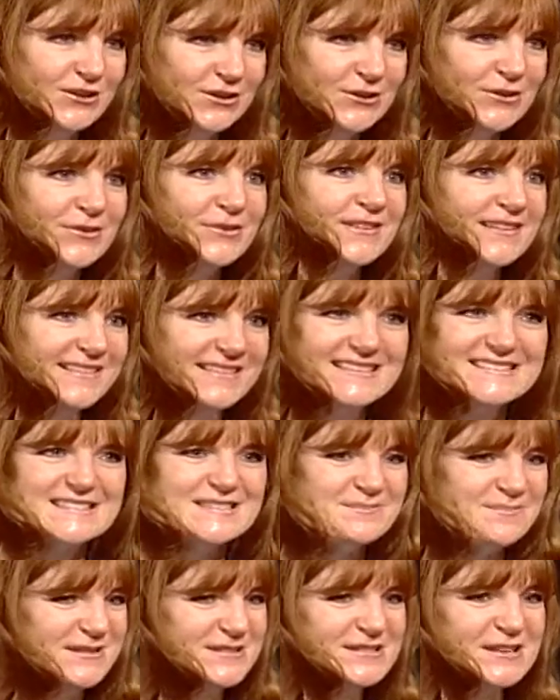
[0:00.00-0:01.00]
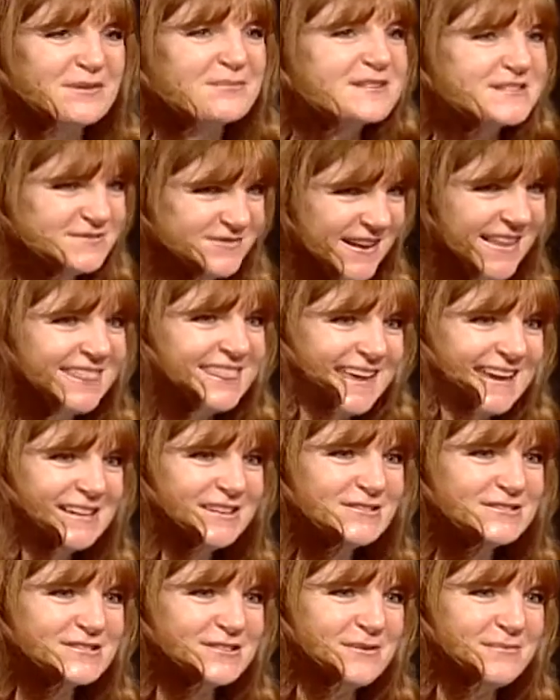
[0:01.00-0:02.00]
Thank you. This has been so much fun.
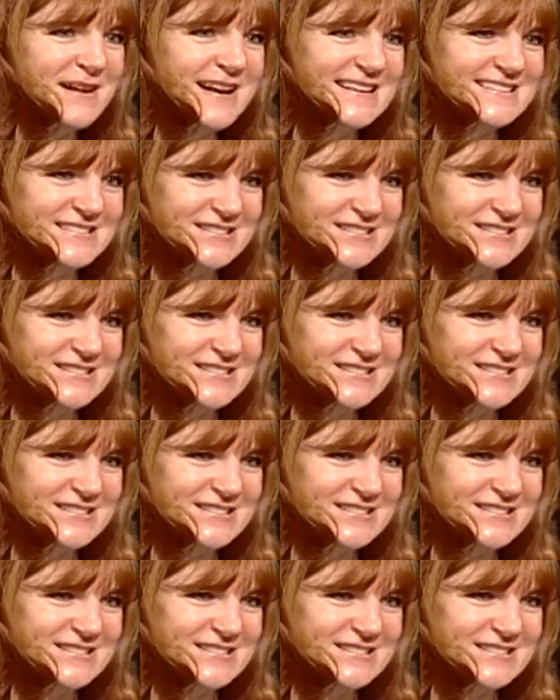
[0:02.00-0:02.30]
Thank you so much.